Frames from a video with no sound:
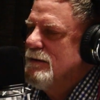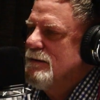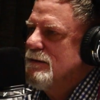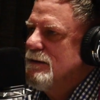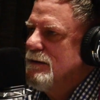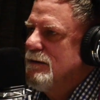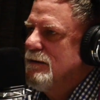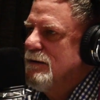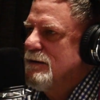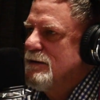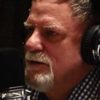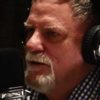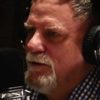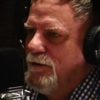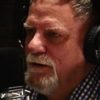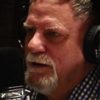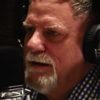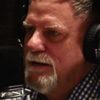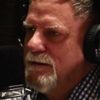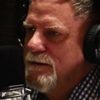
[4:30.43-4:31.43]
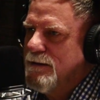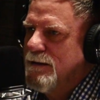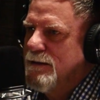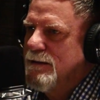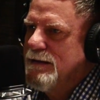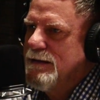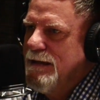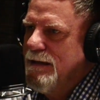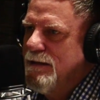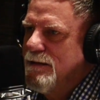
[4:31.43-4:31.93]
It certainly is a
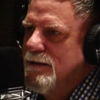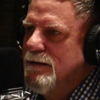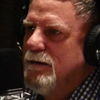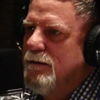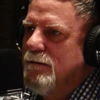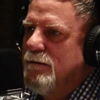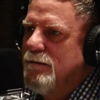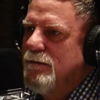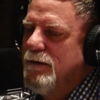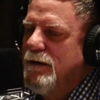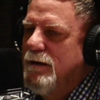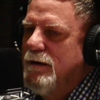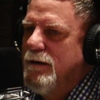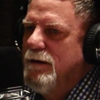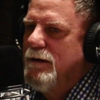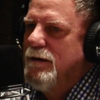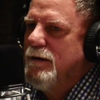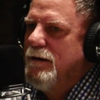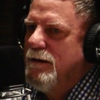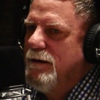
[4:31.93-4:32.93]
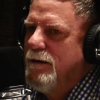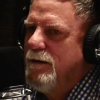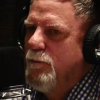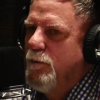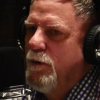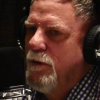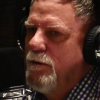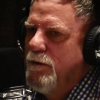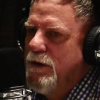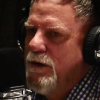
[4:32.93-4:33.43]
season of
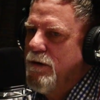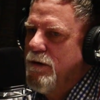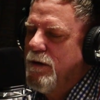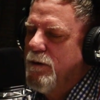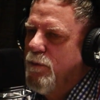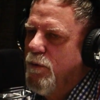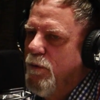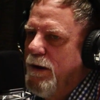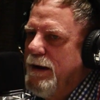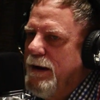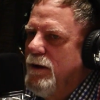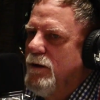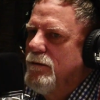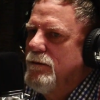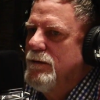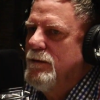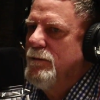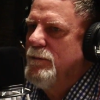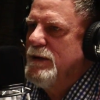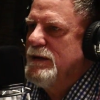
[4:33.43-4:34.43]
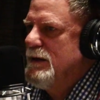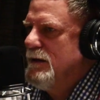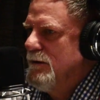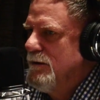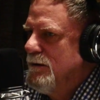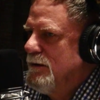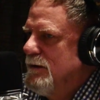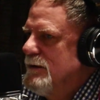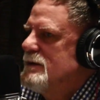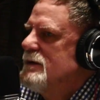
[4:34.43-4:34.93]
where you can point out the
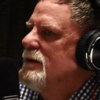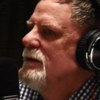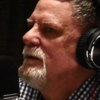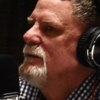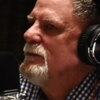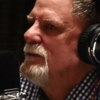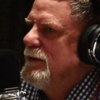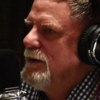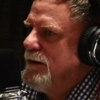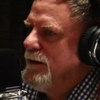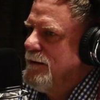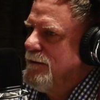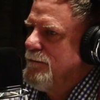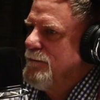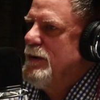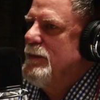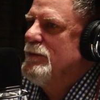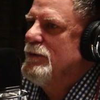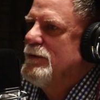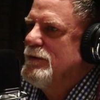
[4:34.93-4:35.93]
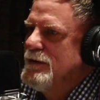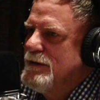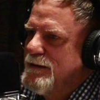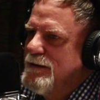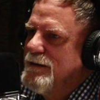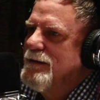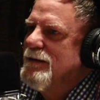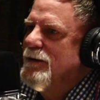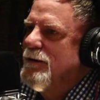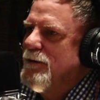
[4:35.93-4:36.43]
materialism. People
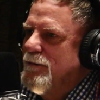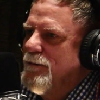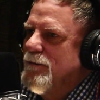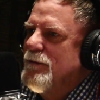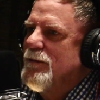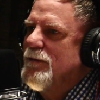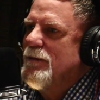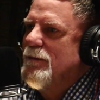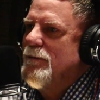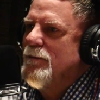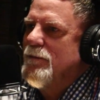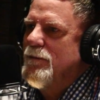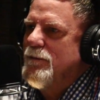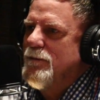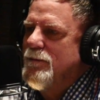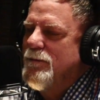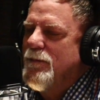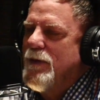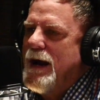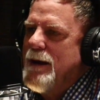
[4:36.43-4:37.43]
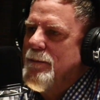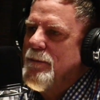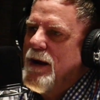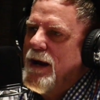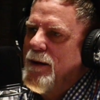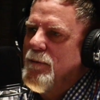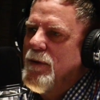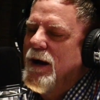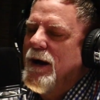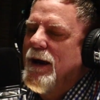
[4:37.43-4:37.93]
just,
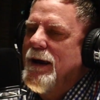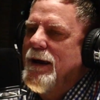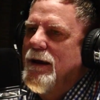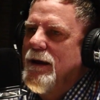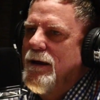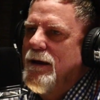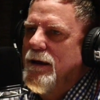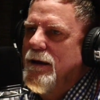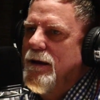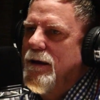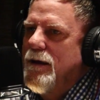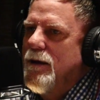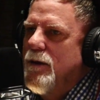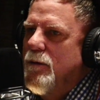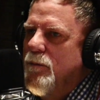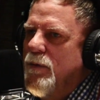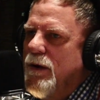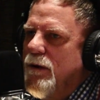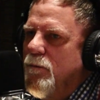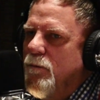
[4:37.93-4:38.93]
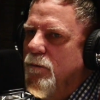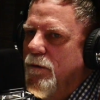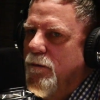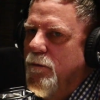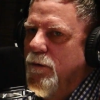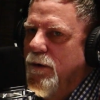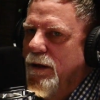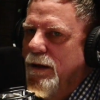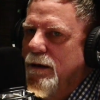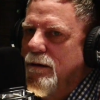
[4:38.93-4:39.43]
buy. But
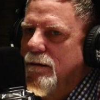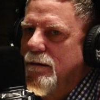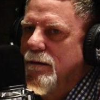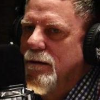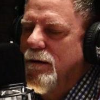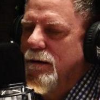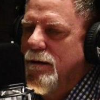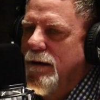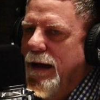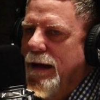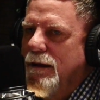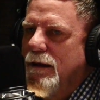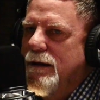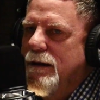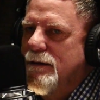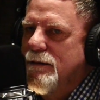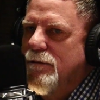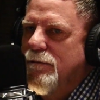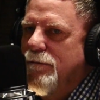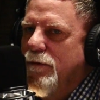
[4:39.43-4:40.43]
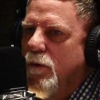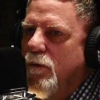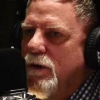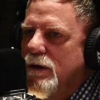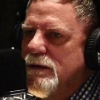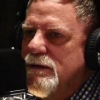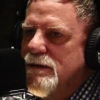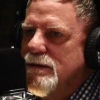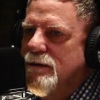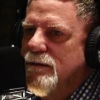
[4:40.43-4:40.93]
really, I like to
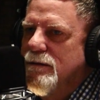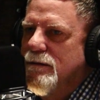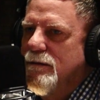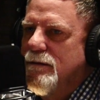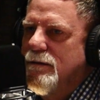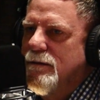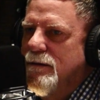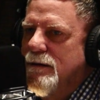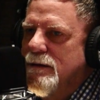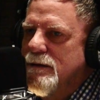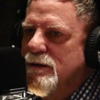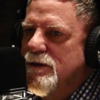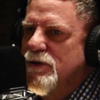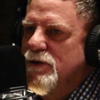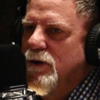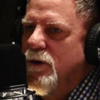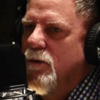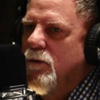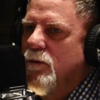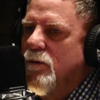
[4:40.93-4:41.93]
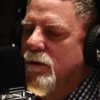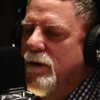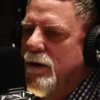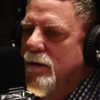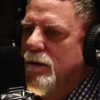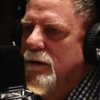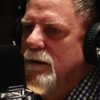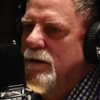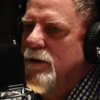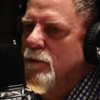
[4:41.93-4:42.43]
focus this show,
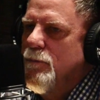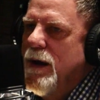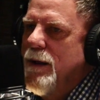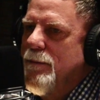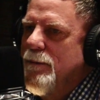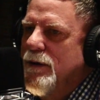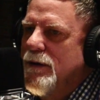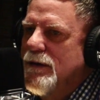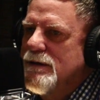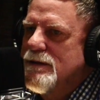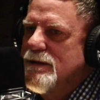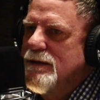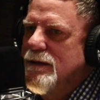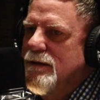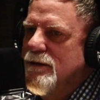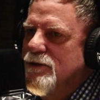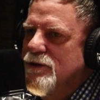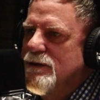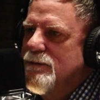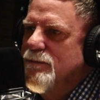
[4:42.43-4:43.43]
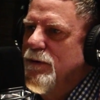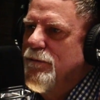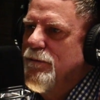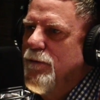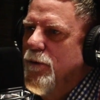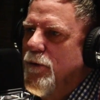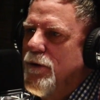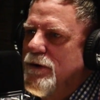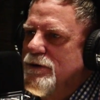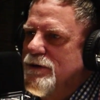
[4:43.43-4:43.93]
and you might be listening just
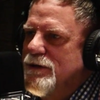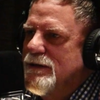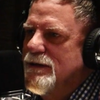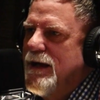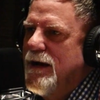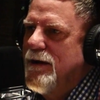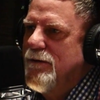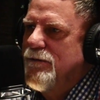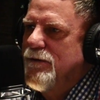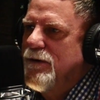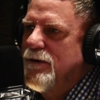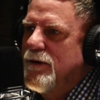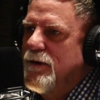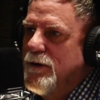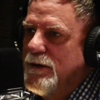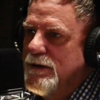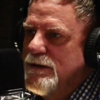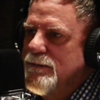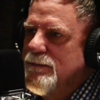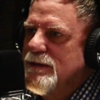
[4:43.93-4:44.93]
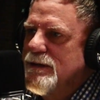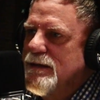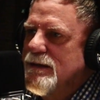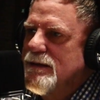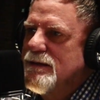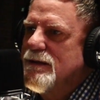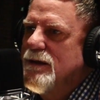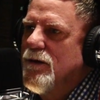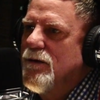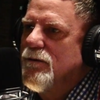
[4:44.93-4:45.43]
before or just after Christmas
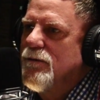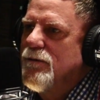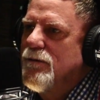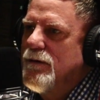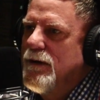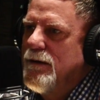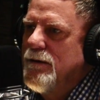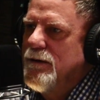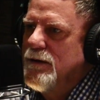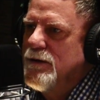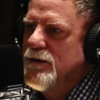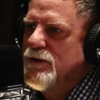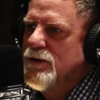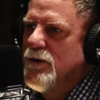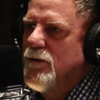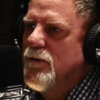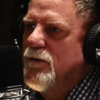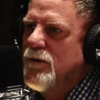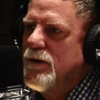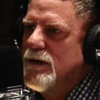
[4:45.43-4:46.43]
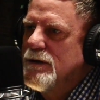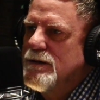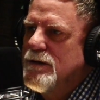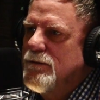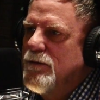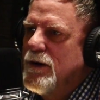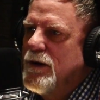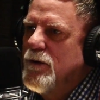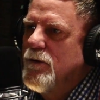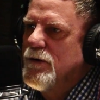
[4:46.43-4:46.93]
itself on this show, because it
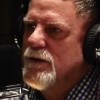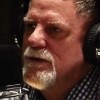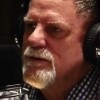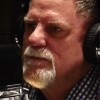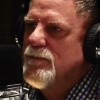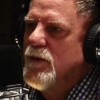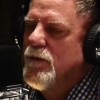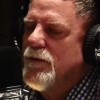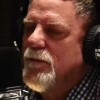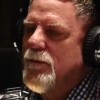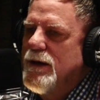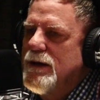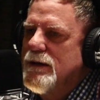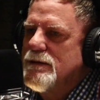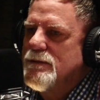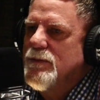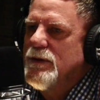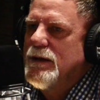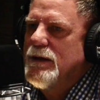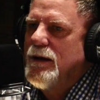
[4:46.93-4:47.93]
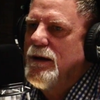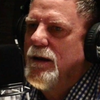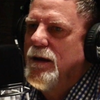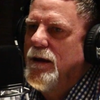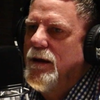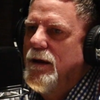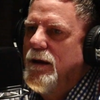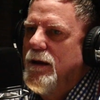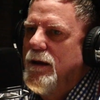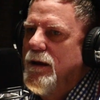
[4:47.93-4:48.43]
records both ways. But
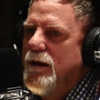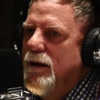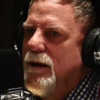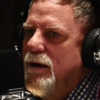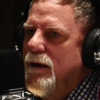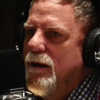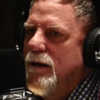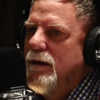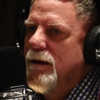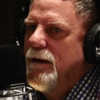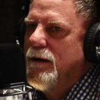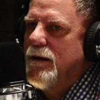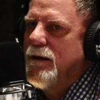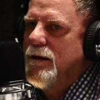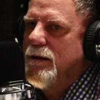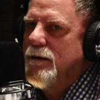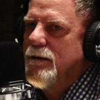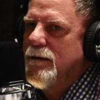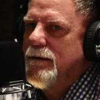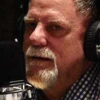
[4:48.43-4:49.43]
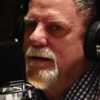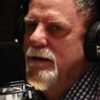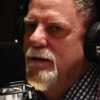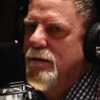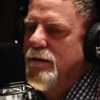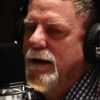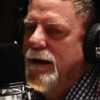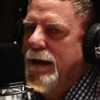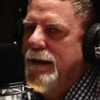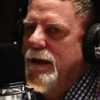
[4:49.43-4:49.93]
I
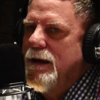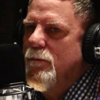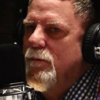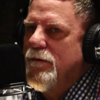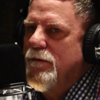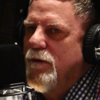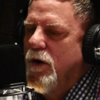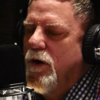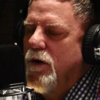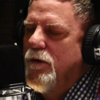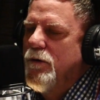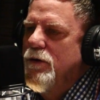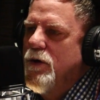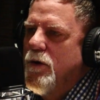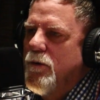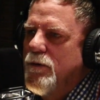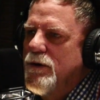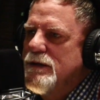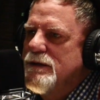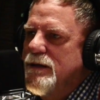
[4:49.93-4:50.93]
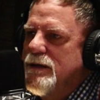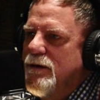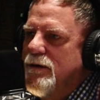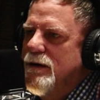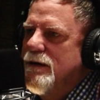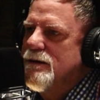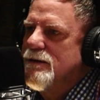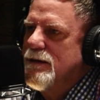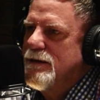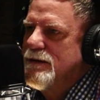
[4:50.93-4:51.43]
think we've all noticed there
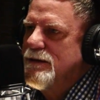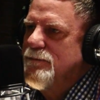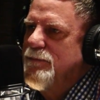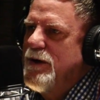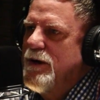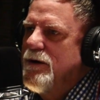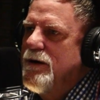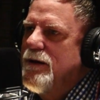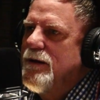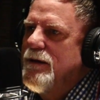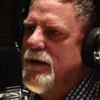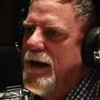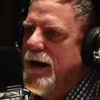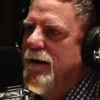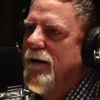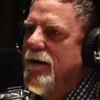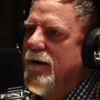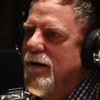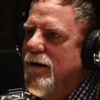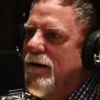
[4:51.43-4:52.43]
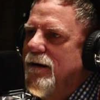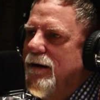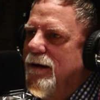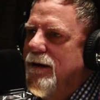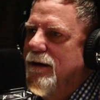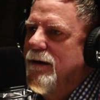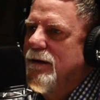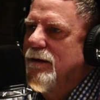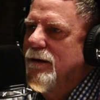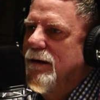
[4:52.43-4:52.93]
is a spirit in the air.
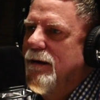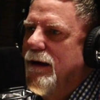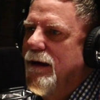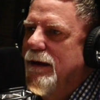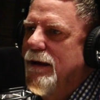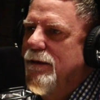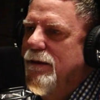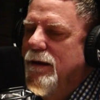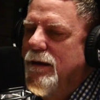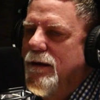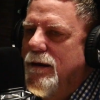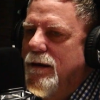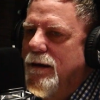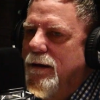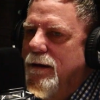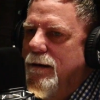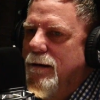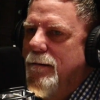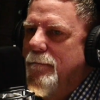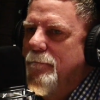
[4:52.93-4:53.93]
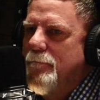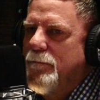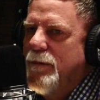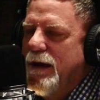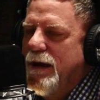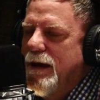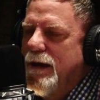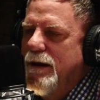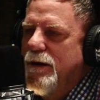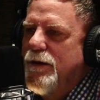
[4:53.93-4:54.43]
And I think I
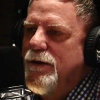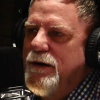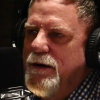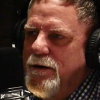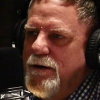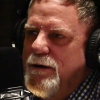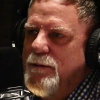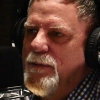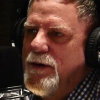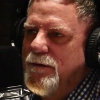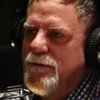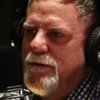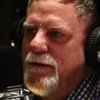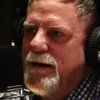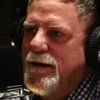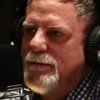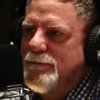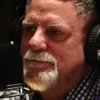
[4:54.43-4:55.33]
got a theory about that.